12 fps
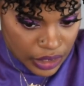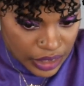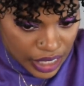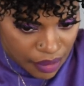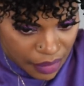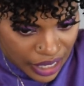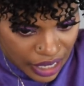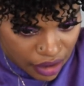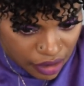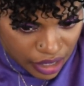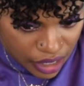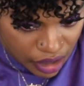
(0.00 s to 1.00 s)
Take my
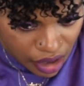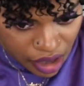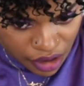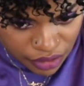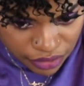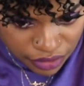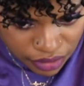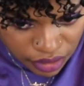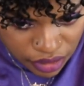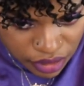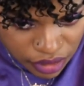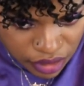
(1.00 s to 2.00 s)
hairnet off.
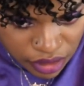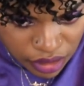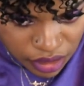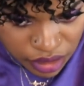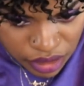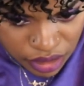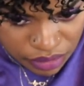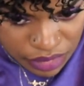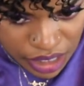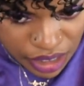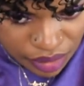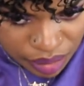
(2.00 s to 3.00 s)
And
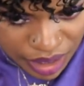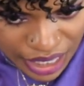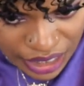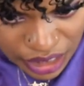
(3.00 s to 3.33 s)
make it back